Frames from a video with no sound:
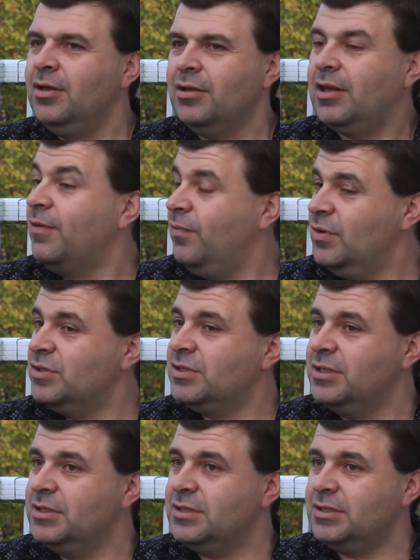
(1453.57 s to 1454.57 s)
like for
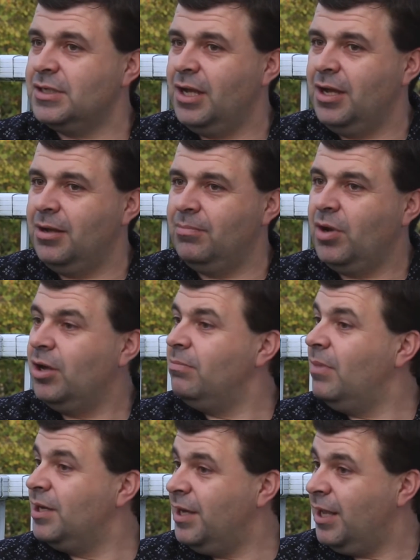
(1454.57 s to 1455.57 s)
instance, on
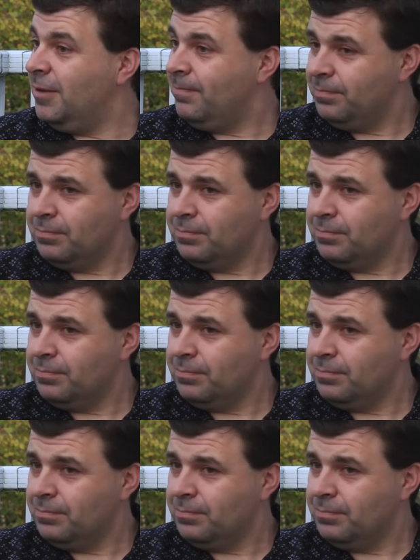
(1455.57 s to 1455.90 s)
Monday,